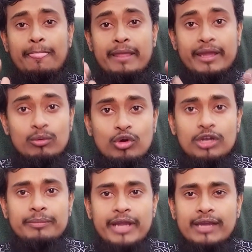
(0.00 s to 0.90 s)
you
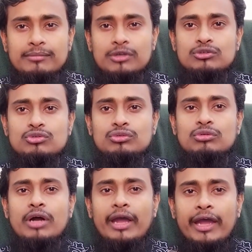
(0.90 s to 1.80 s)
will be able to
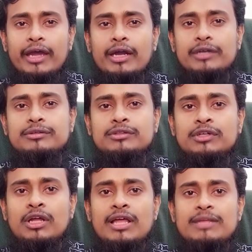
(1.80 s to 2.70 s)
hear
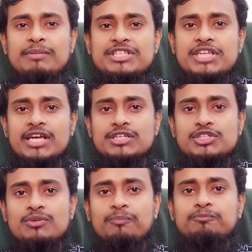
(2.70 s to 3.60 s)

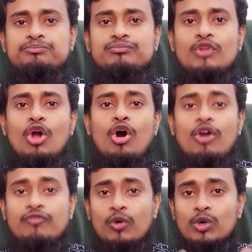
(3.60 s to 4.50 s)
mistakes
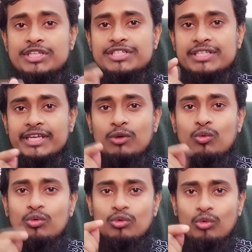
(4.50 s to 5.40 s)
of which
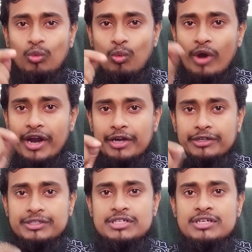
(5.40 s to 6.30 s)
you
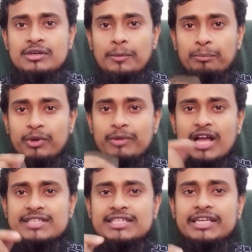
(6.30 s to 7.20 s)
weren't
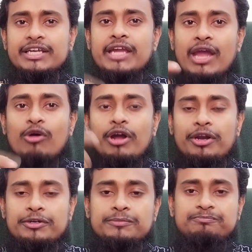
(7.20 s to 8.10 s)
previously
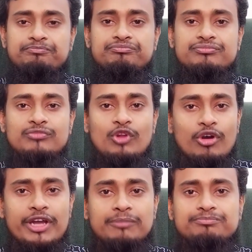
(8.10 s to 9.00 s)
aware.
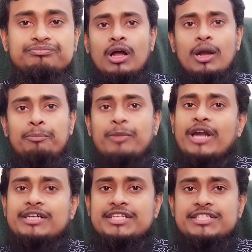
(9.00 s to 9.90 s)
Okay,
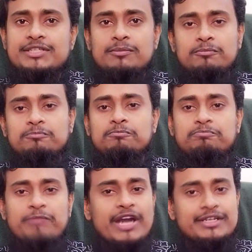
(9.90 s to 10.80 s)
practice,
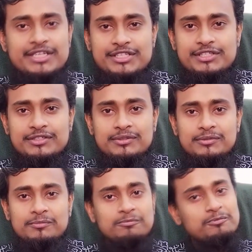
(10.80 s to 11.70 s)
practice,
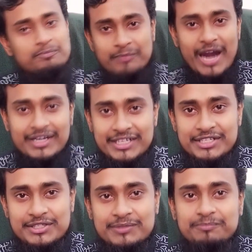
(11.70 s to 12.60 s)
practice.